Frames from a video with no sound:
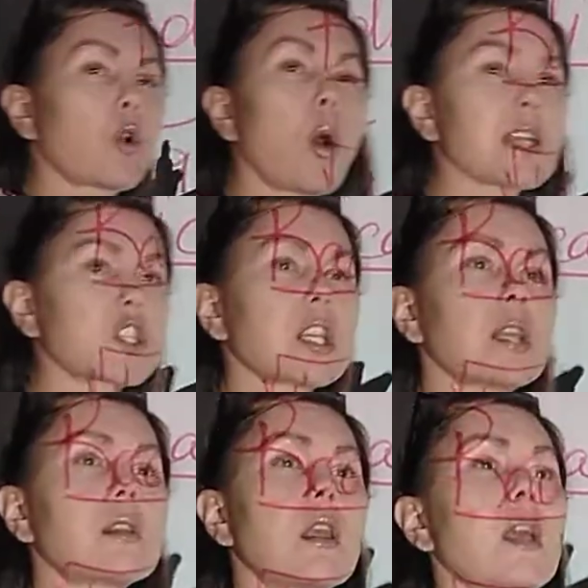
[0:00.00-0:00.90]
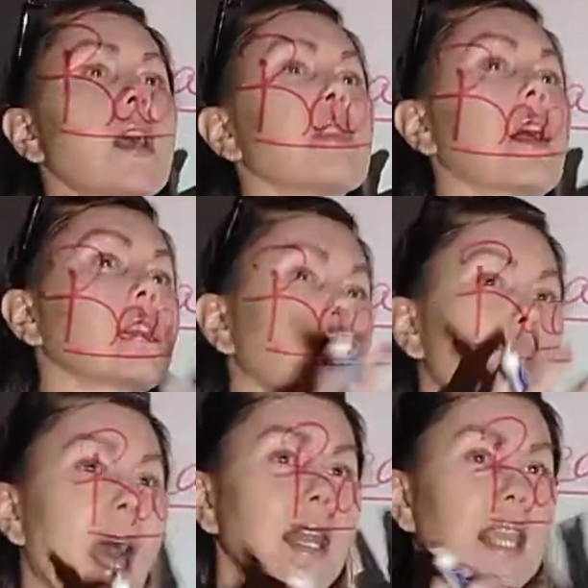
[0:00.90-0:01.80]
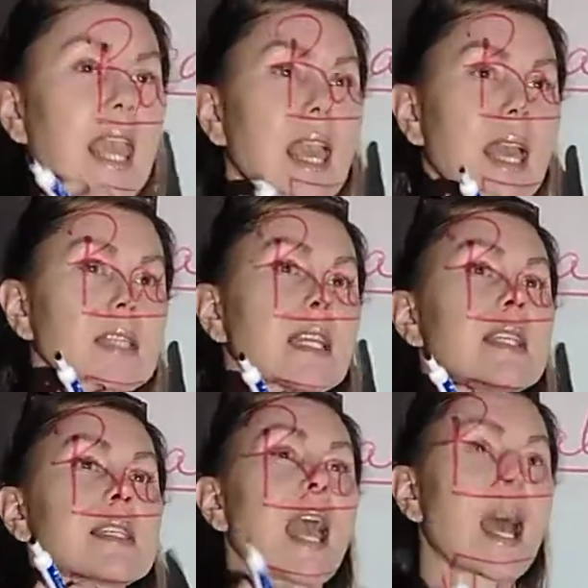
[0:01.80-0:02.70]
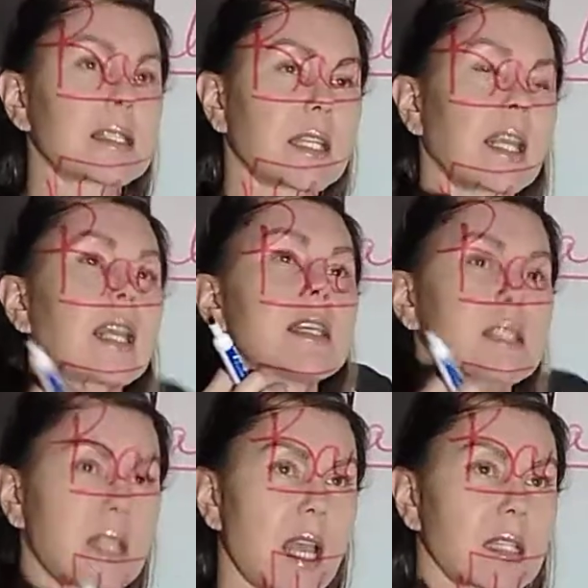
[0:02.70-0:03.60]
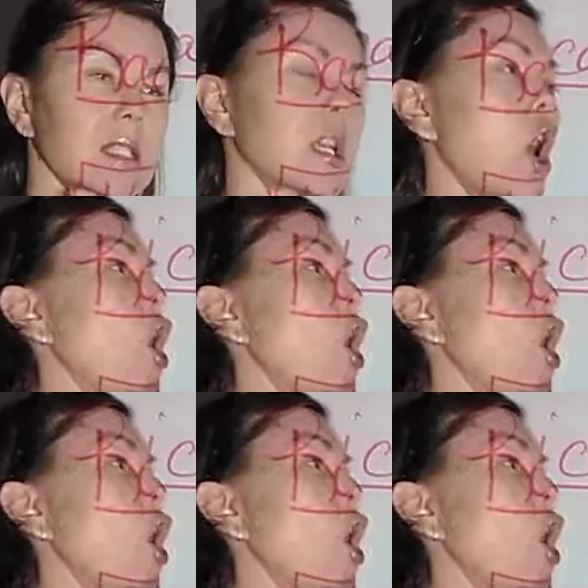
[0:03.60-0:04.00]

question that the radicand is asking is this.